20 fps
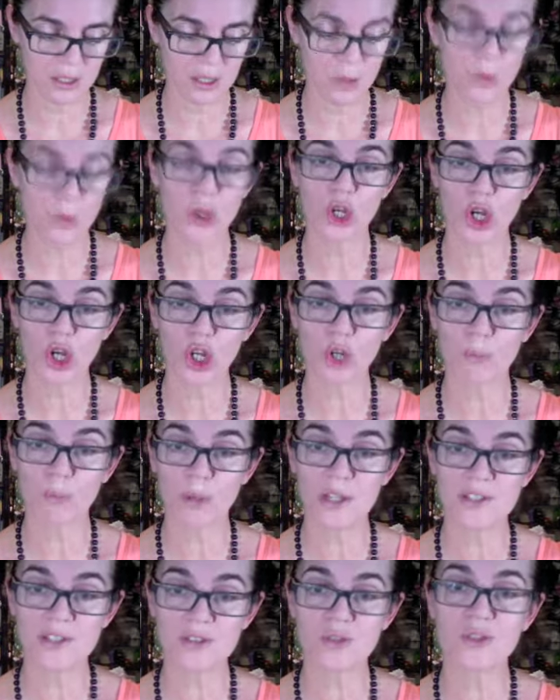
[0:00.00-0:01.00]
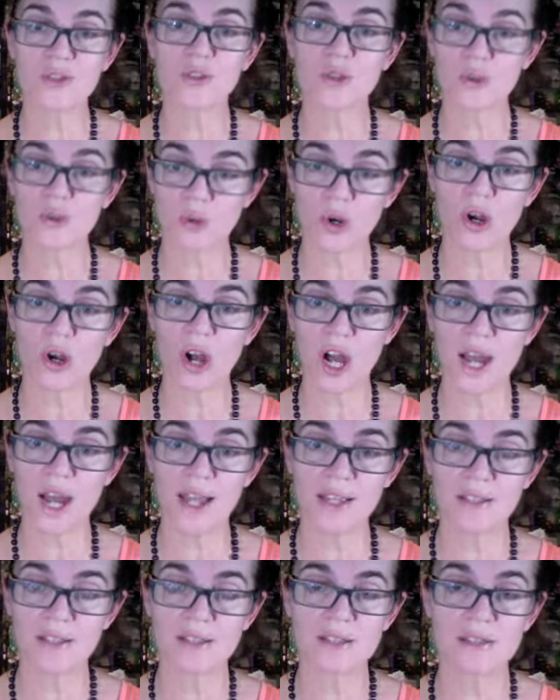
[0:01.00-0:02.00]
with color pencils to her
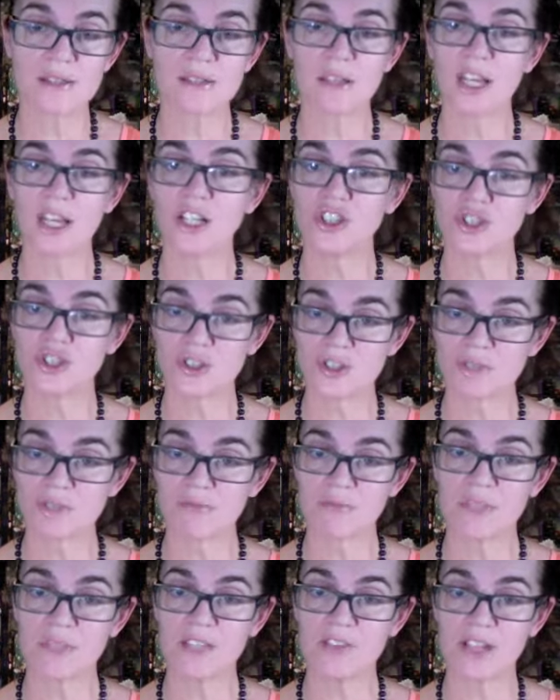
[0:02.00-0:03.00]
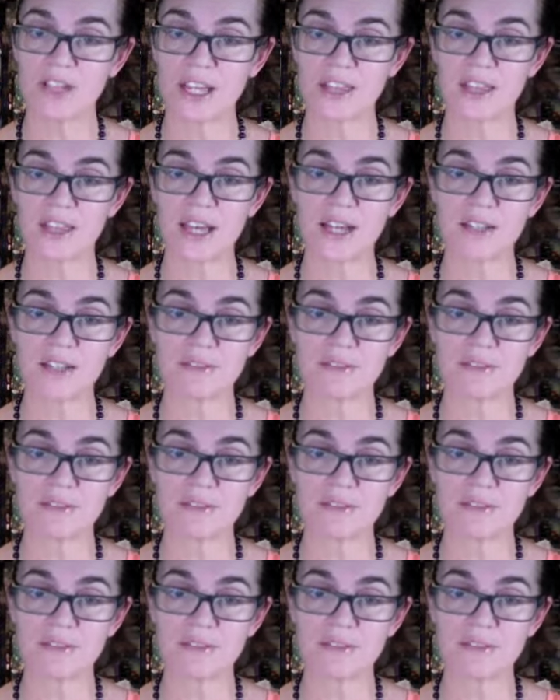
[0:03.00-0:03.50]
eyes and just leave it like that.